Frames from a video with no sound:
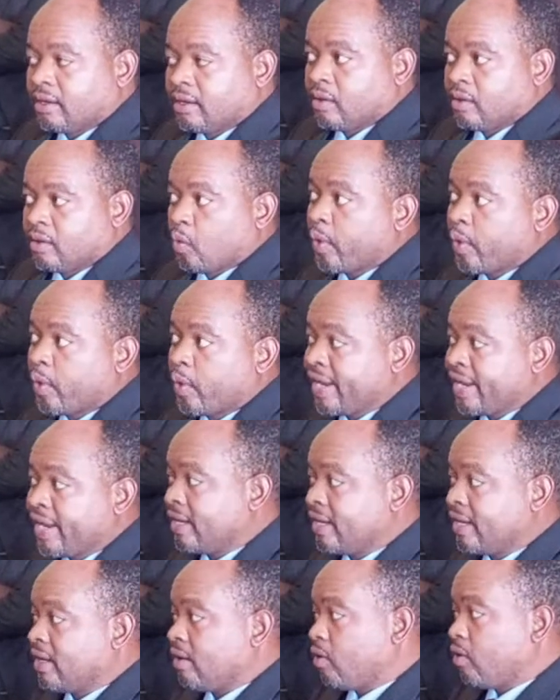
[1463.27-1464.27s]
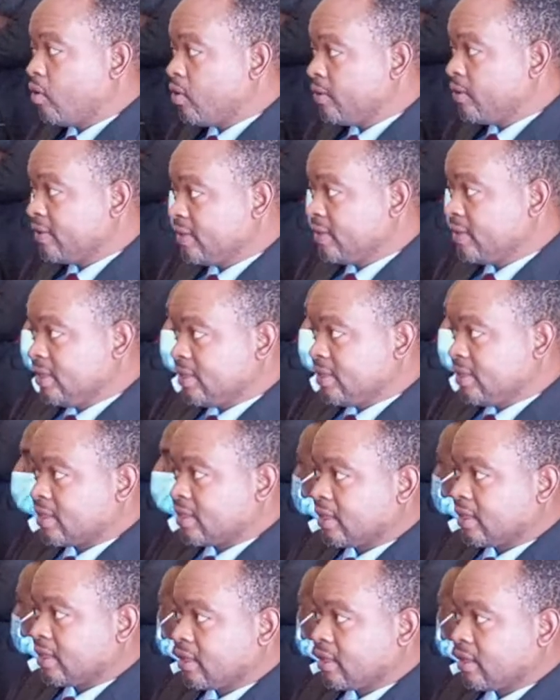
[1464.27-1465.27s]
where all these
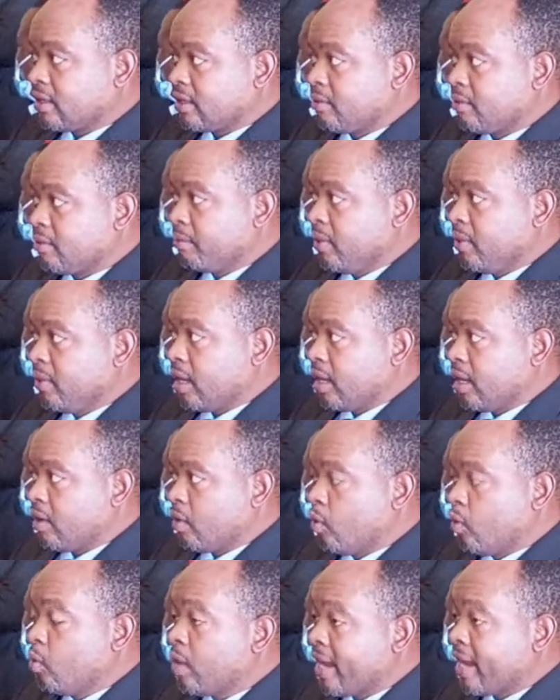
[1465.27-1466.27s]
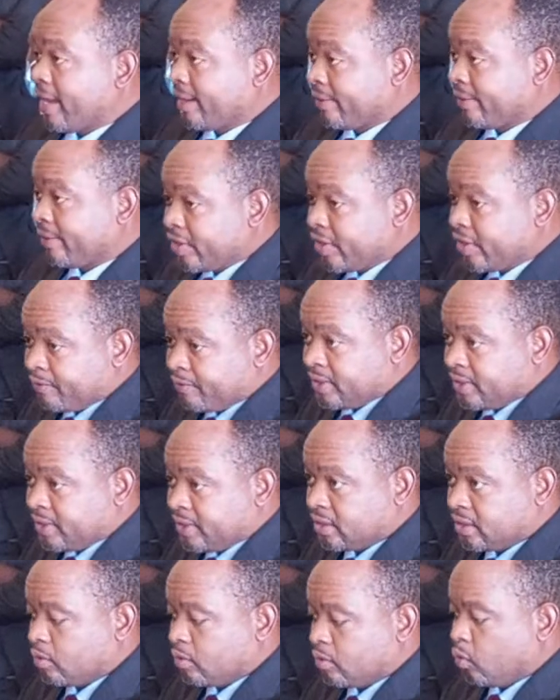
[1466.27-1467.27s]
who are aggrieved
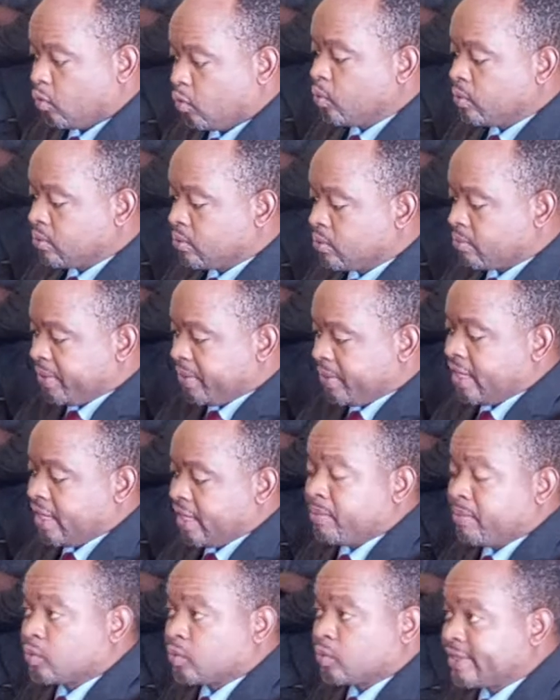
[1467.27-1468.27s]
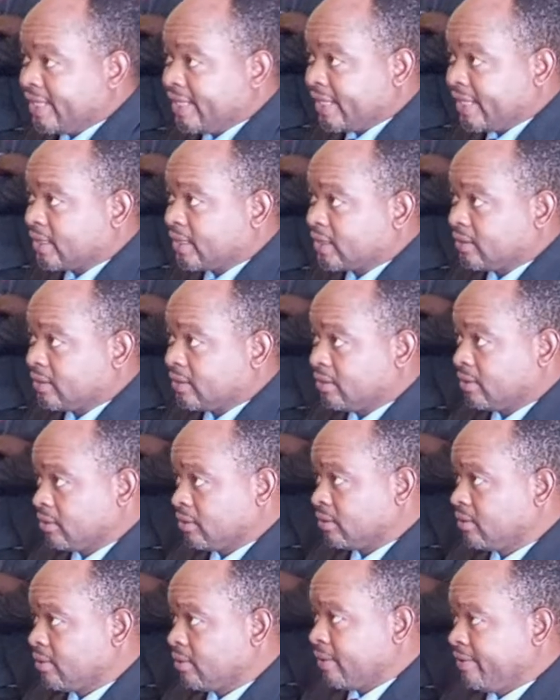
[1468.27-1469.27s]
will be able to take
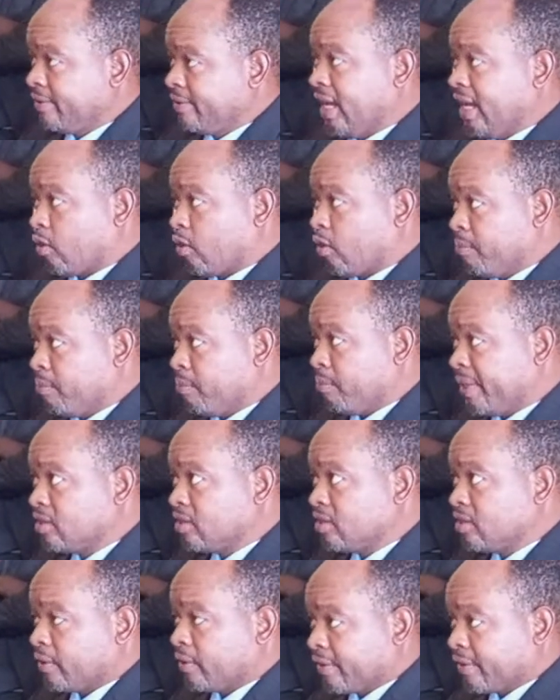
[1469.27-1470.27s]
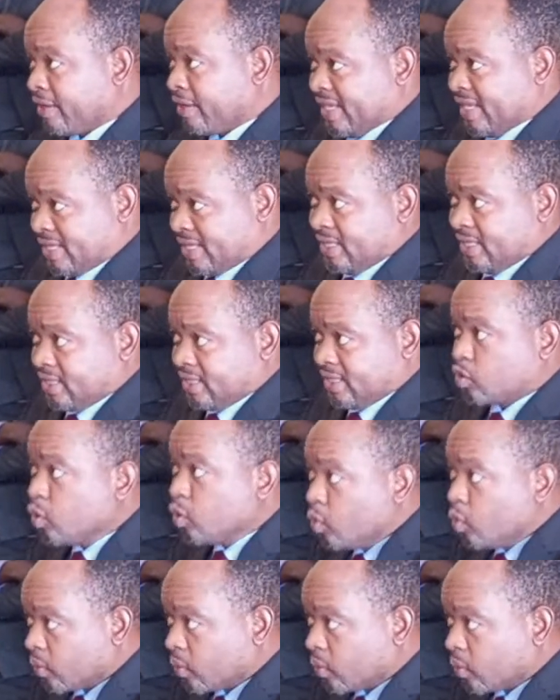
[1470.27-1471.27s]
their complaints or grievances
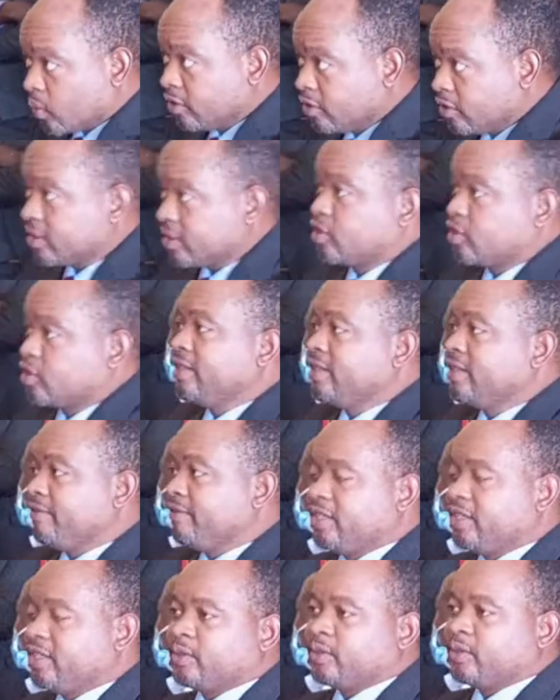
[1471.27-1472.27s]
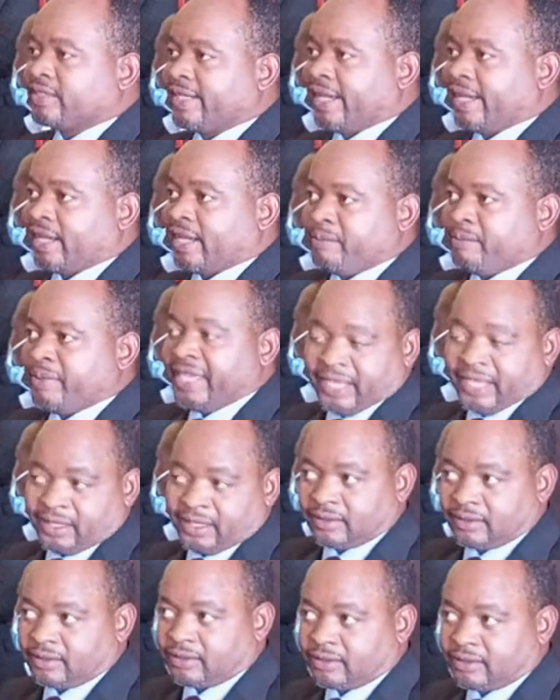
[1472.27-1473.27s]
to, not to individuals like me,
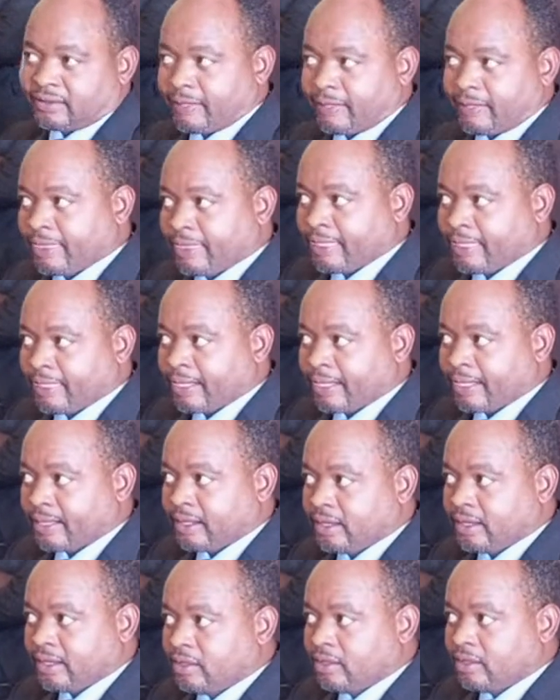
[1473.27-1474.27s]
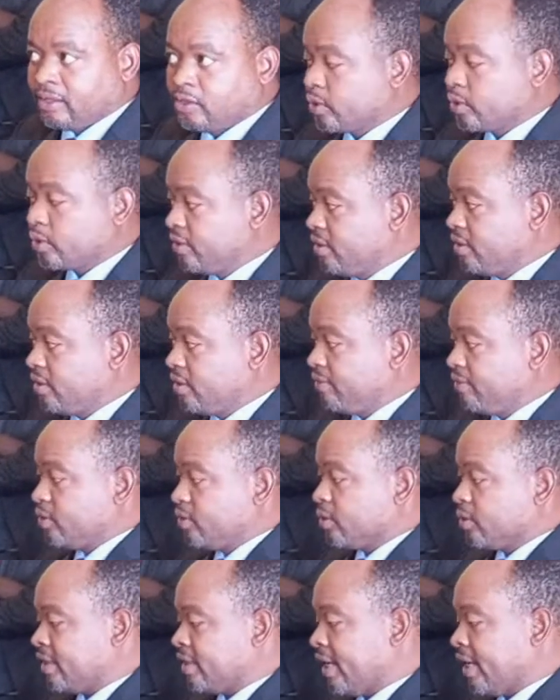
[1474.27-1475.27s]
not to
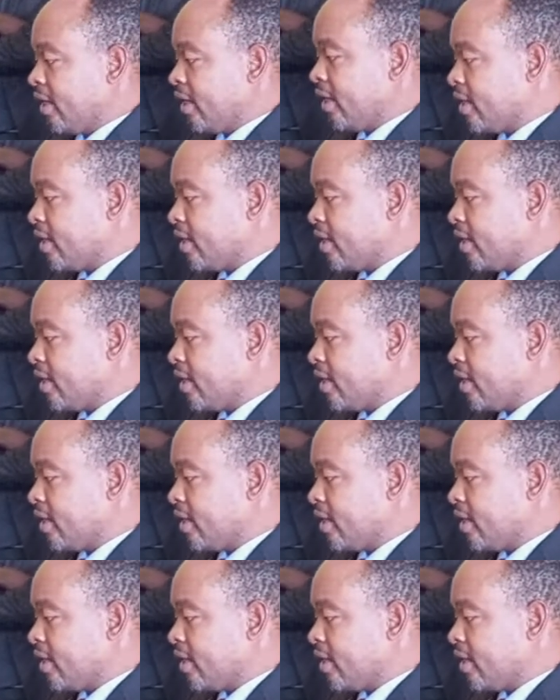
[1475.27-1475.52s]
individuals like